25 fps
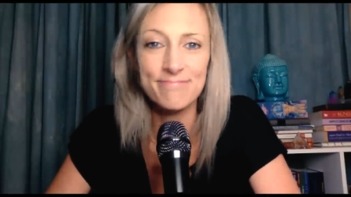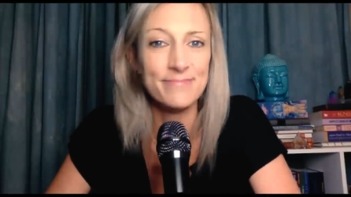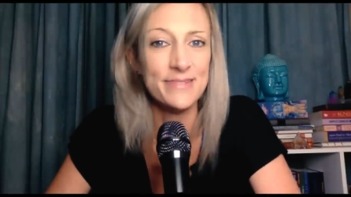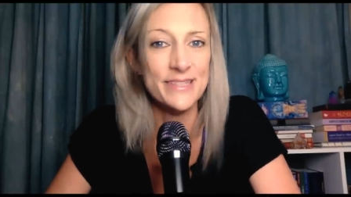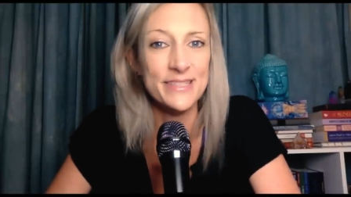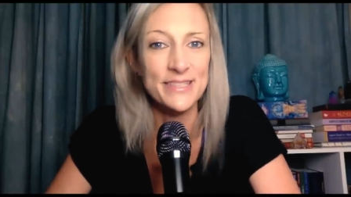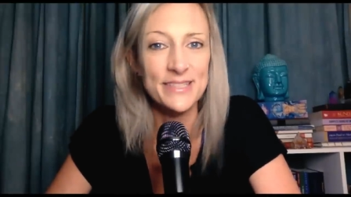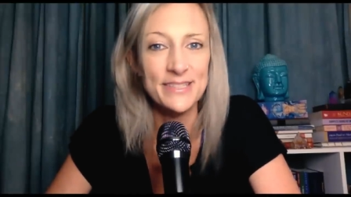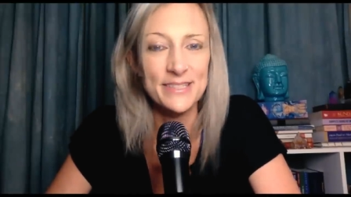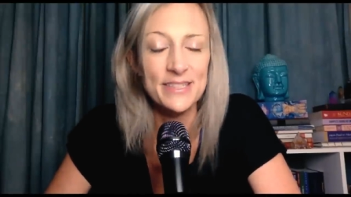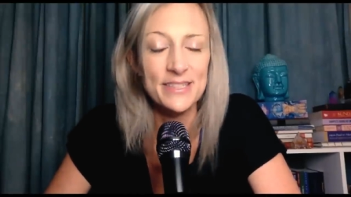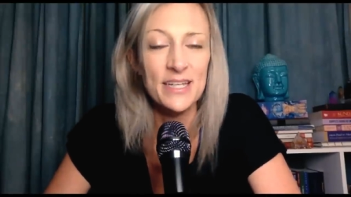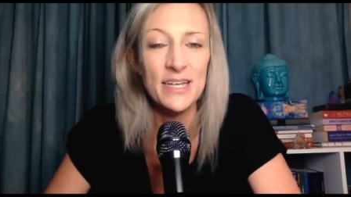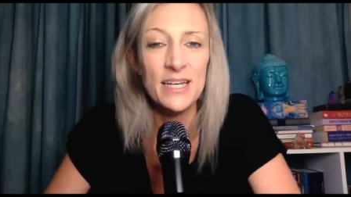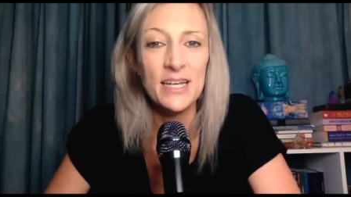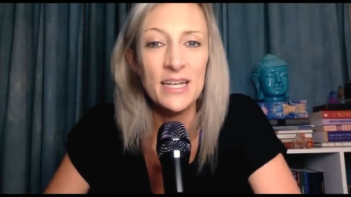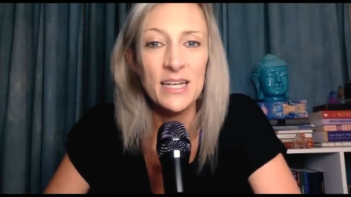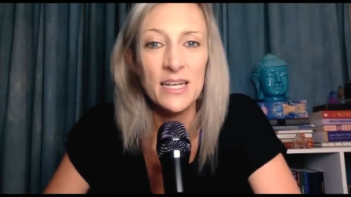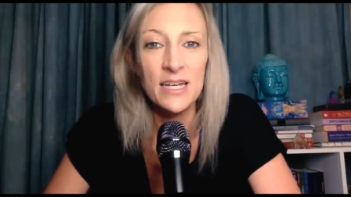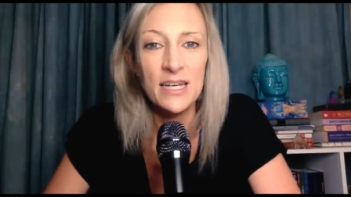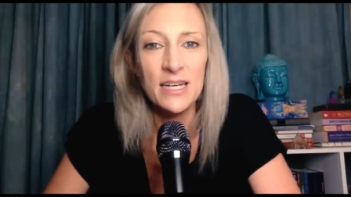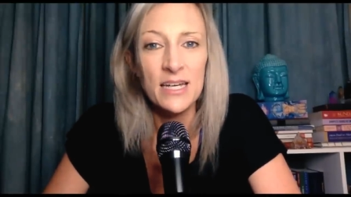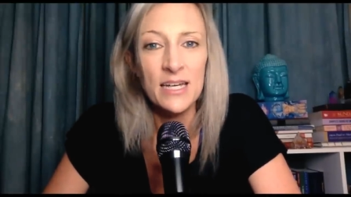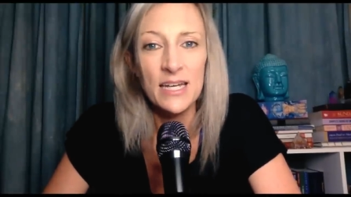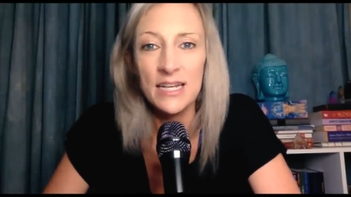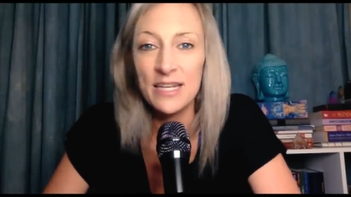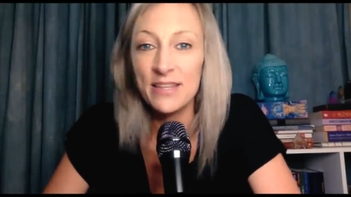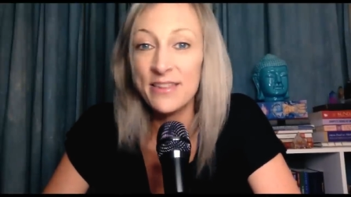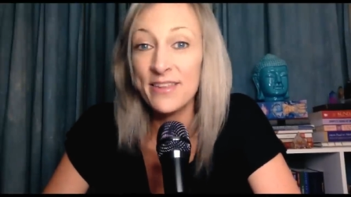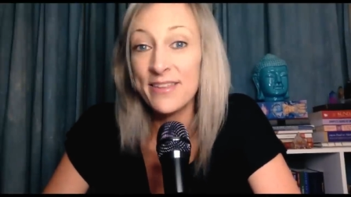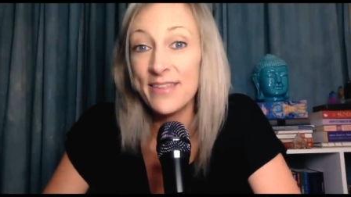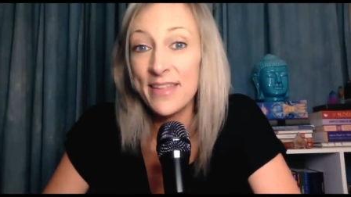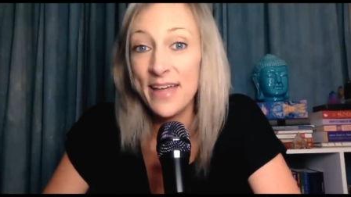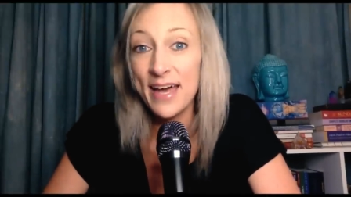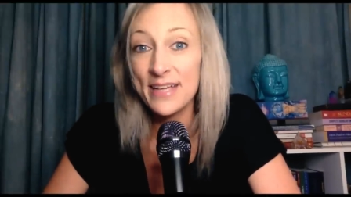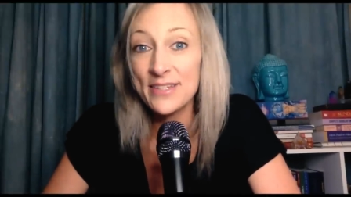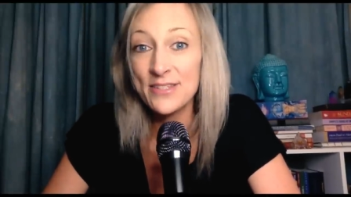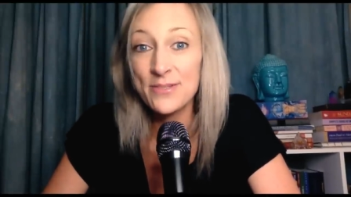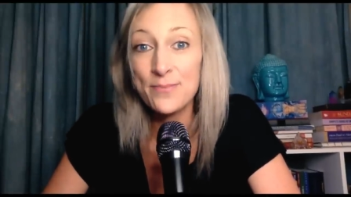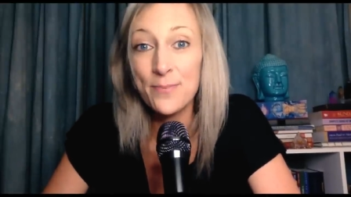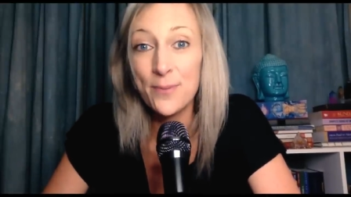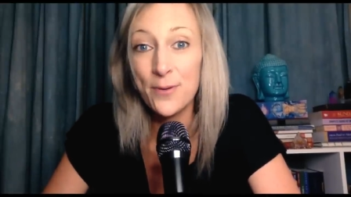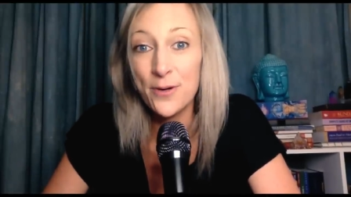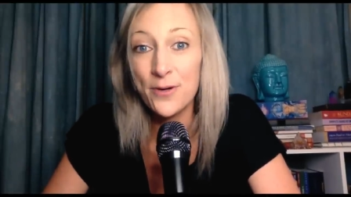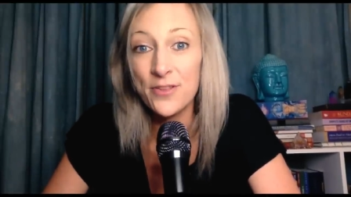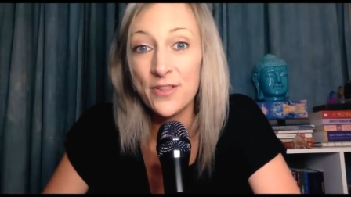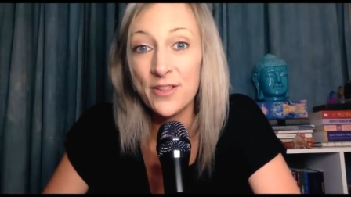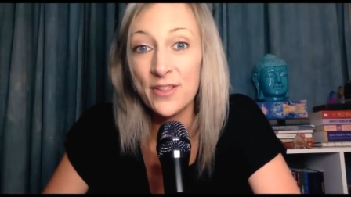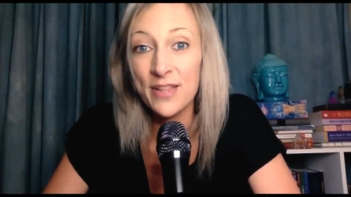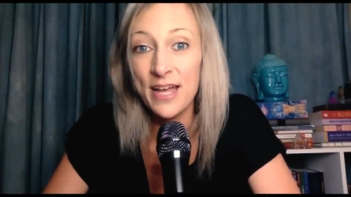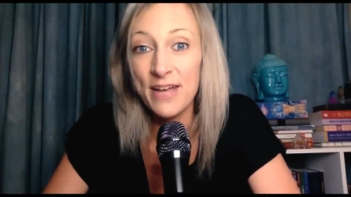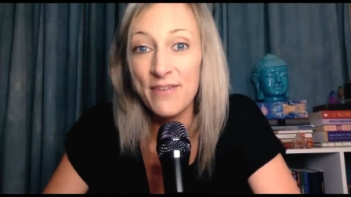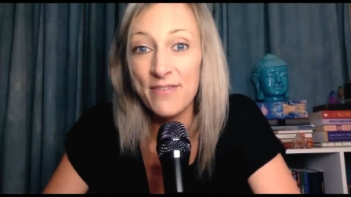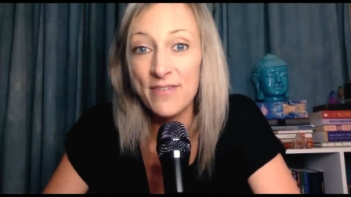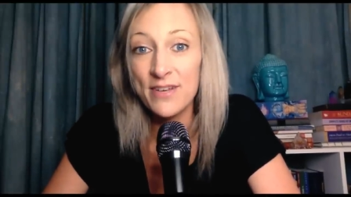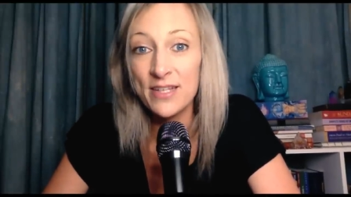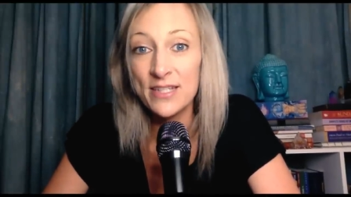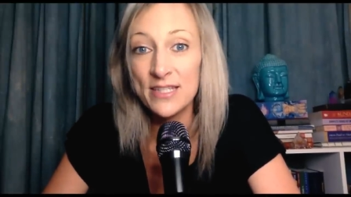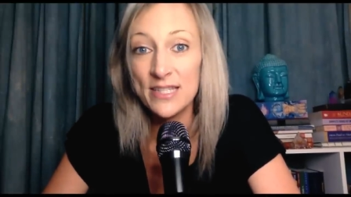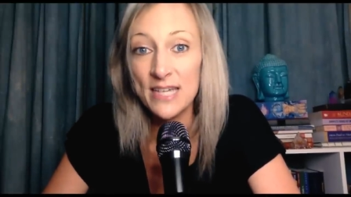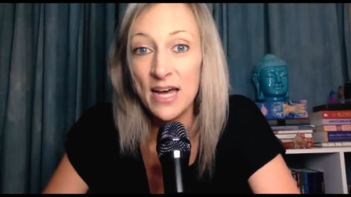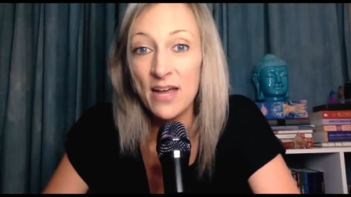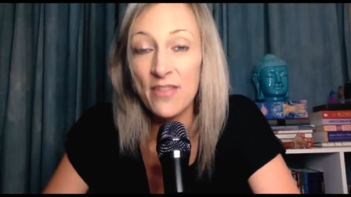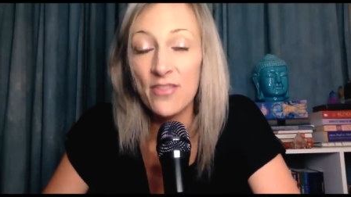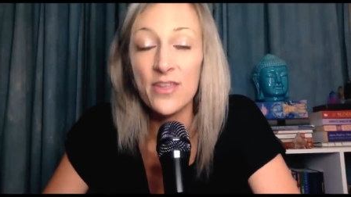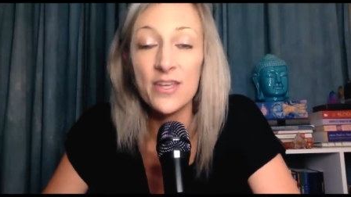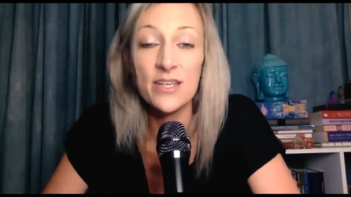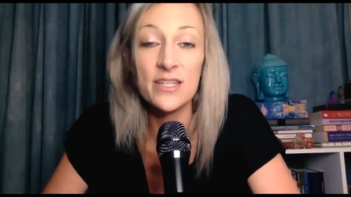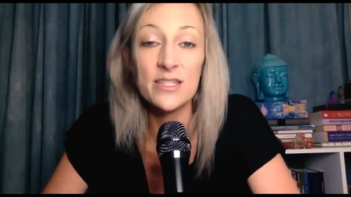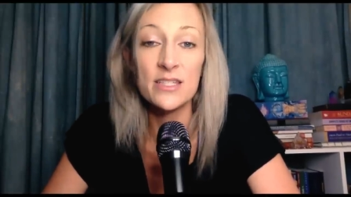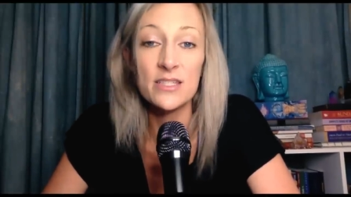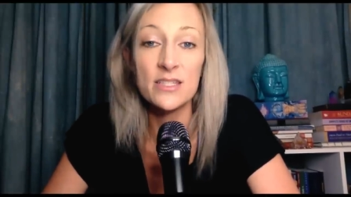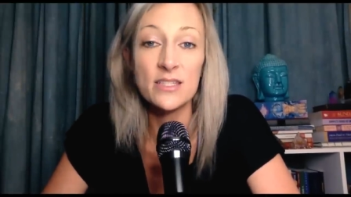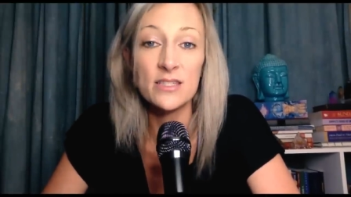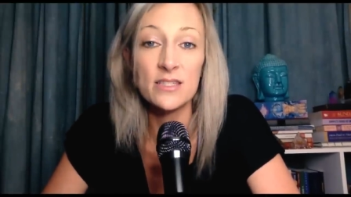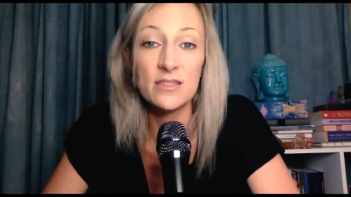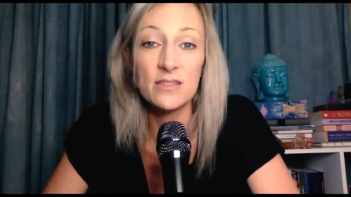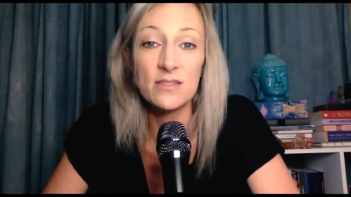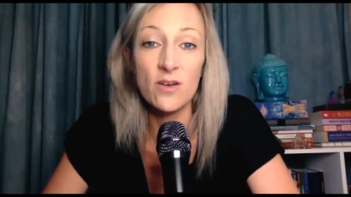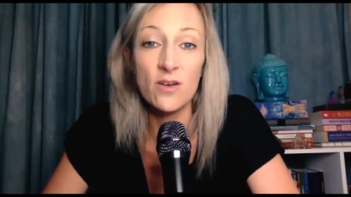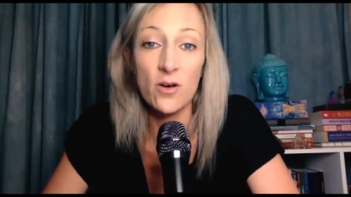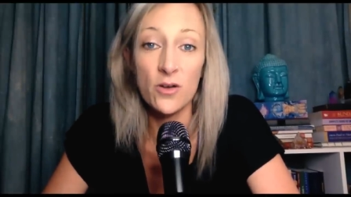It's anything that has a birth, a life, and a death is